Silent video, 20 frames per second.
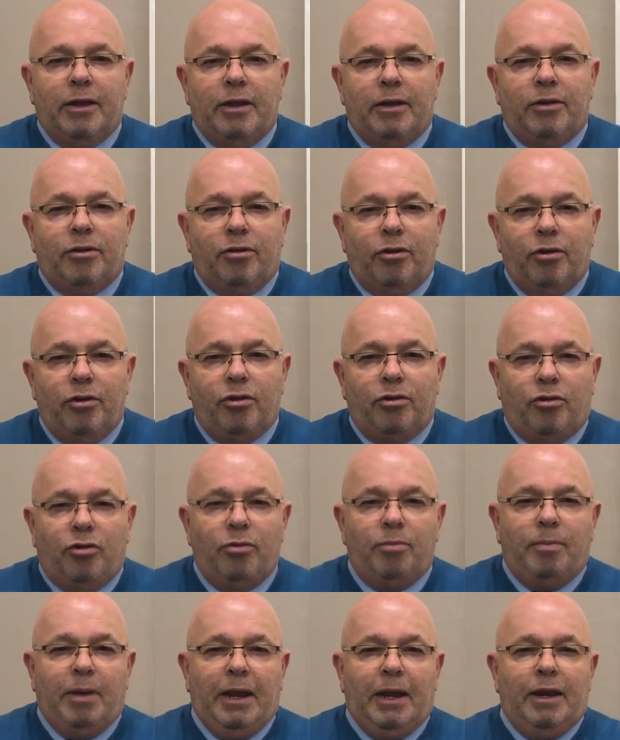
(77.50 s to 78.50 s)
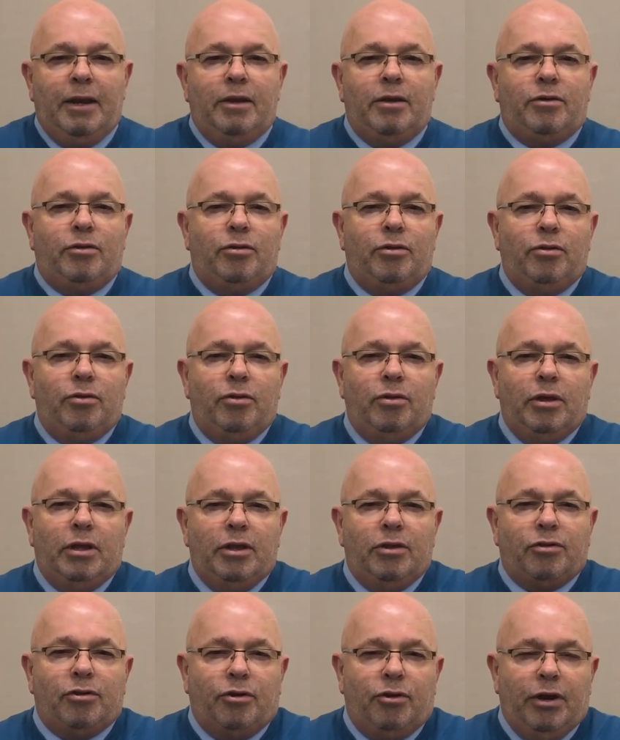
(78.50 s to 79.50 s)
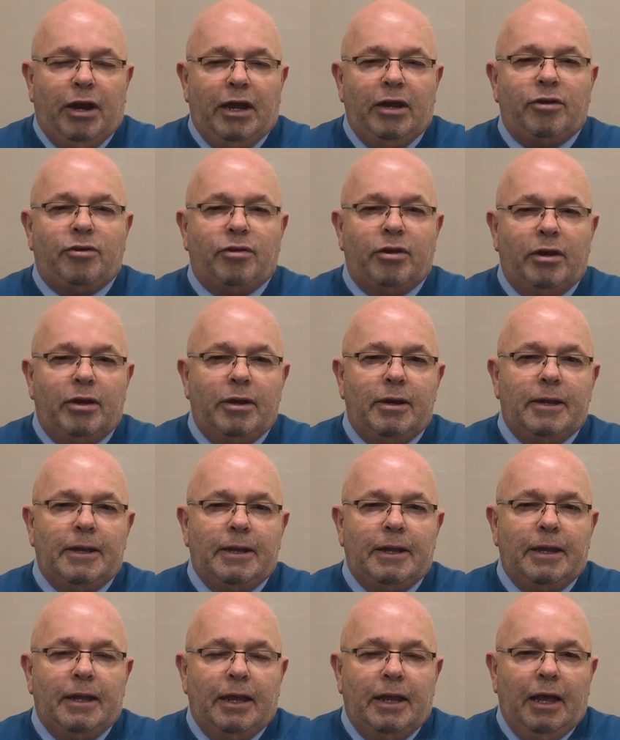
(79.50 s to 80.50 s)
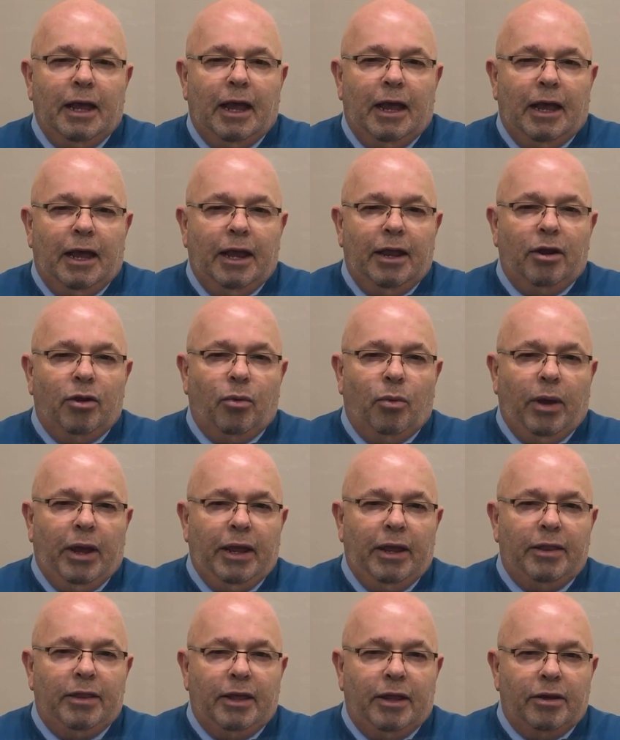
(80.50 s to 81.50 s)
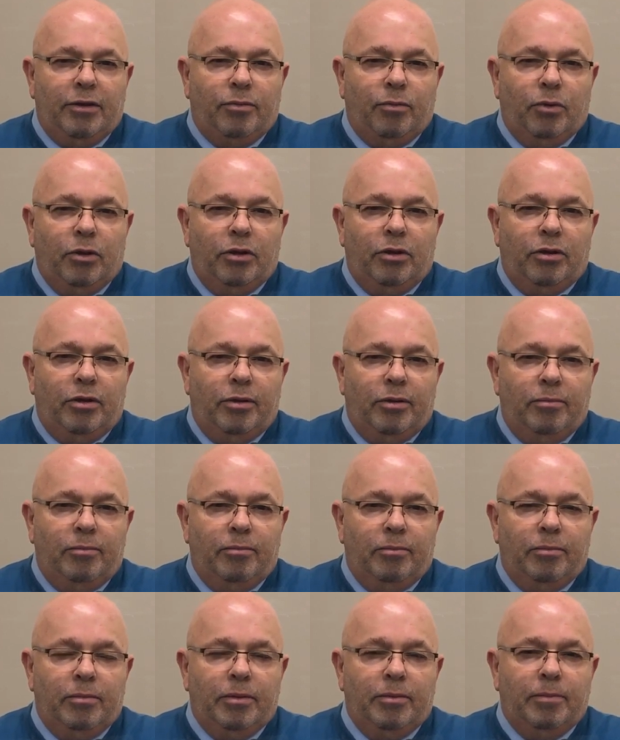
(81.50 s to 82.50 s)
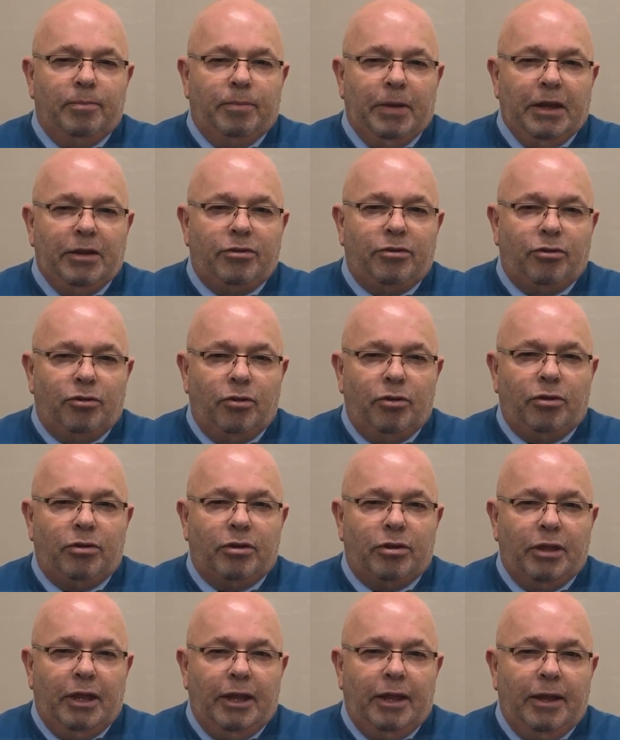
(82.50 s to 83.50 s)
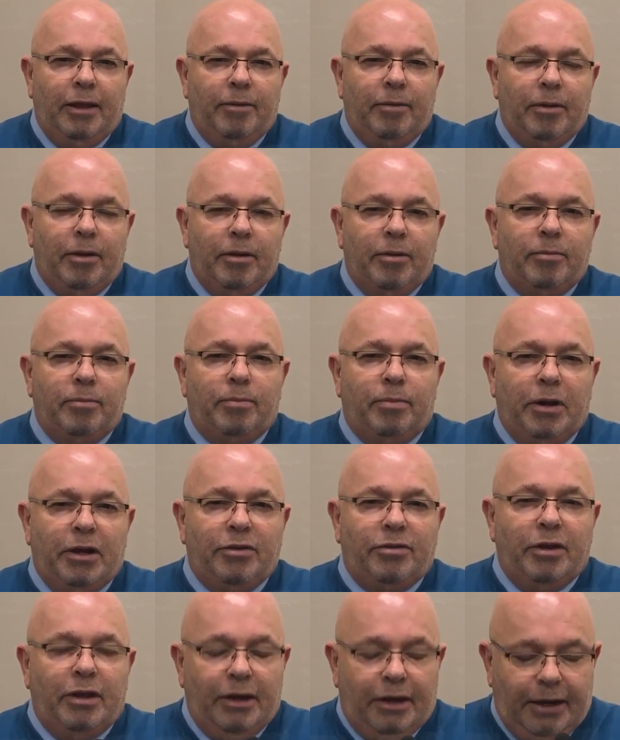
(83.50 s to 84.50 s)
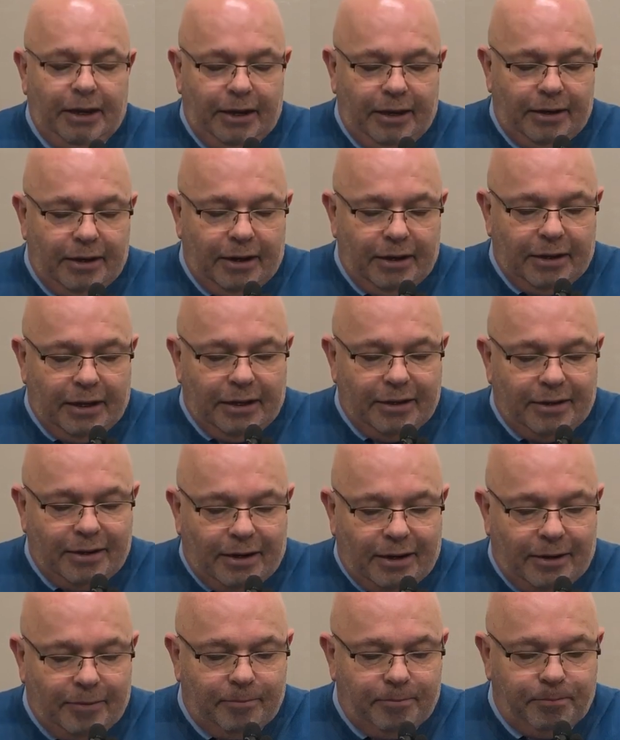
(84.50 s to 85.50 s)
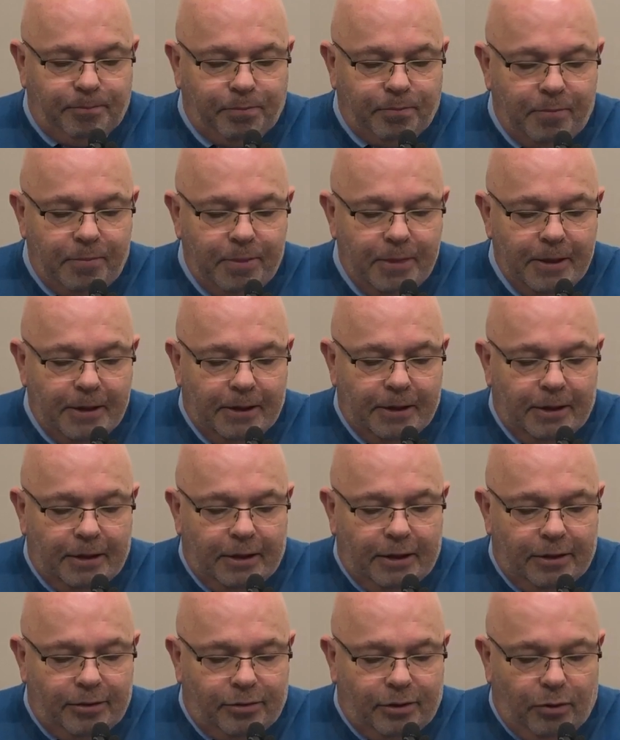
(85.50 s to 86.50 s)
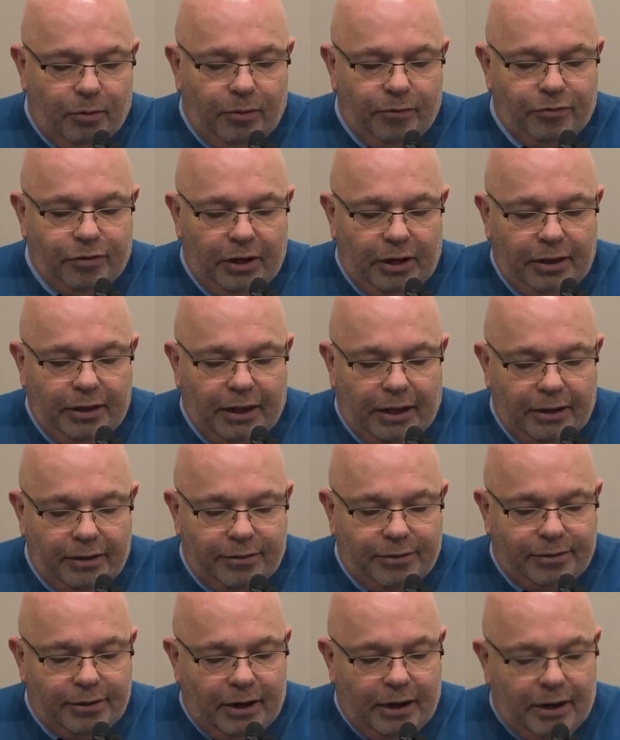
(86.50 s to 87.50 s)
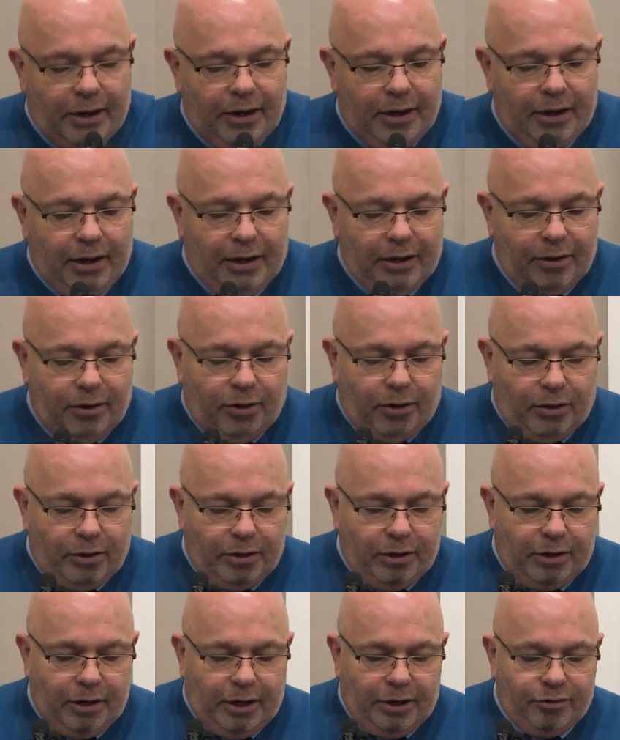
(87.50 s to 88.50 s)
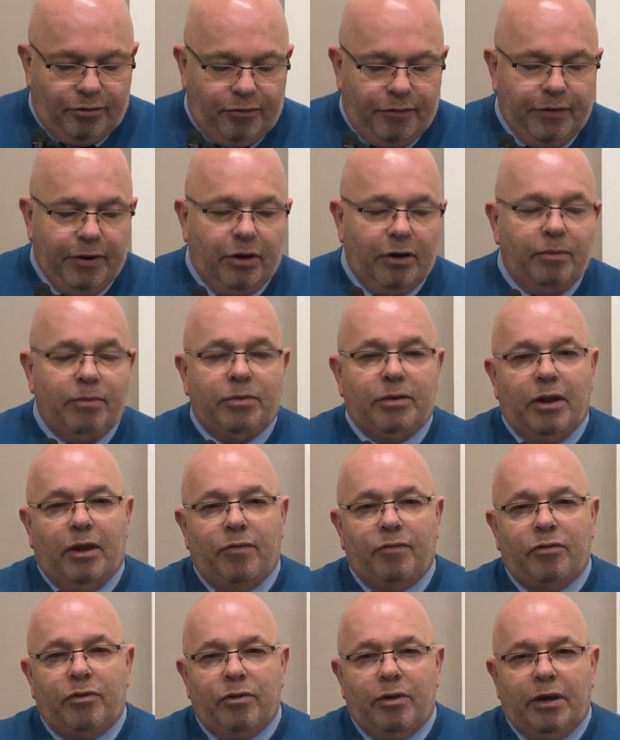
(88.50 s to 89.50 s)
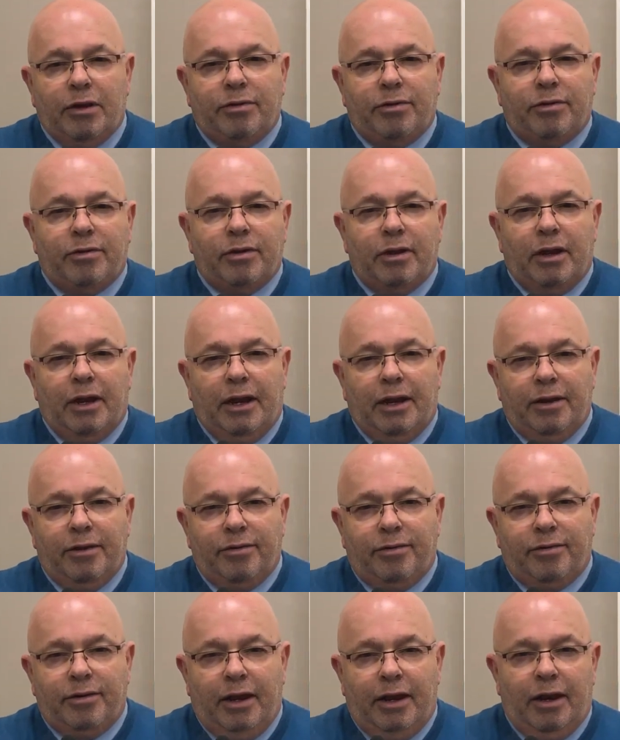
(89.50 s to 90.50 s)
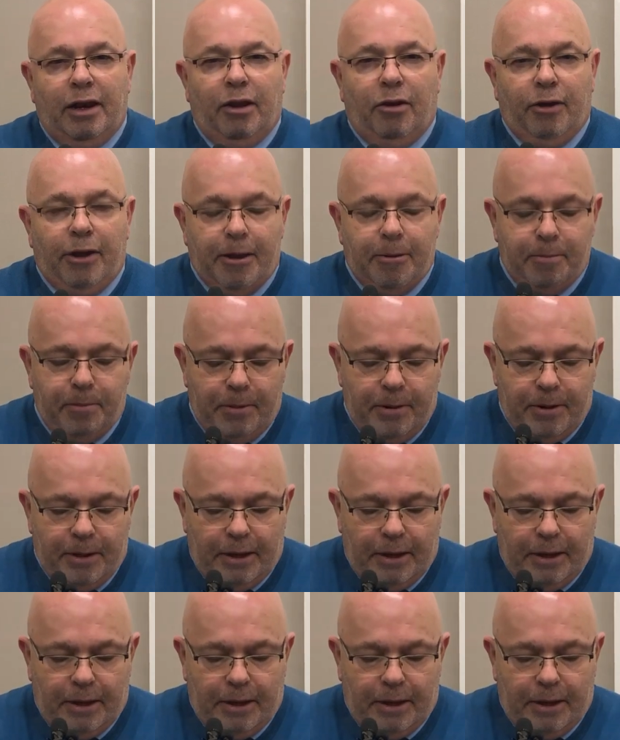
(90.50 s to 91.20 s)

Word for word: to, to man, to his creation, uh, in a way that would best suit their pressing need at that time. So we've seen that uh, God has revealed himself to us as Elohim.